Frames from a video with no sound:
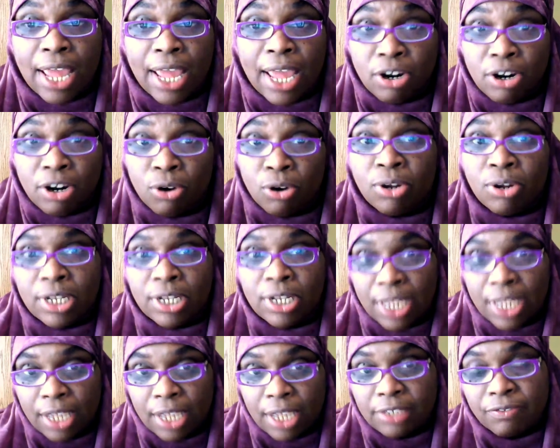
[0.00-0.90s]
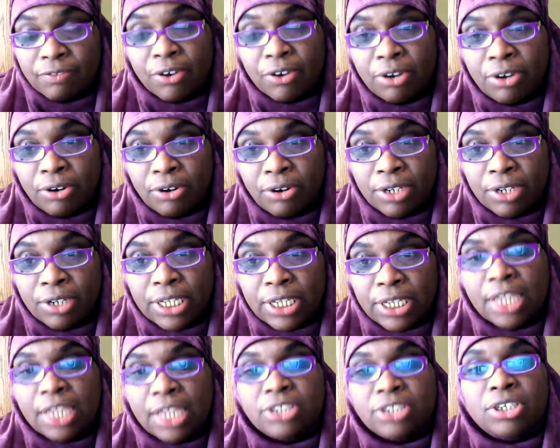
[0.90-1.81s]
at an early age, a very early
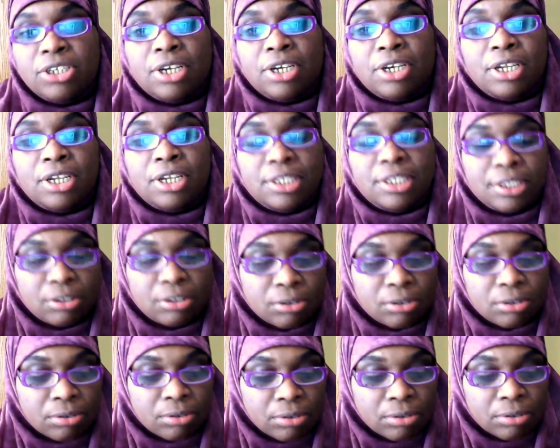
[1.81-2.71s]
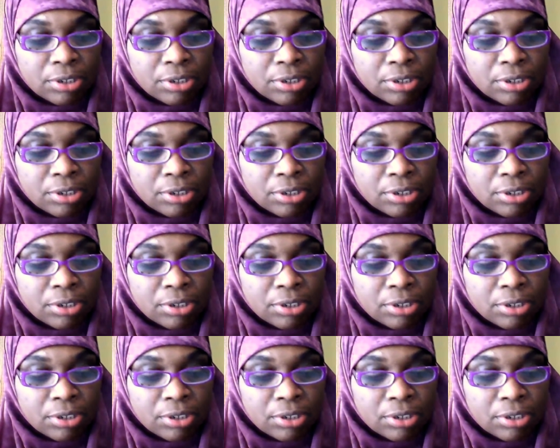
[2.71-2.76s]
age, to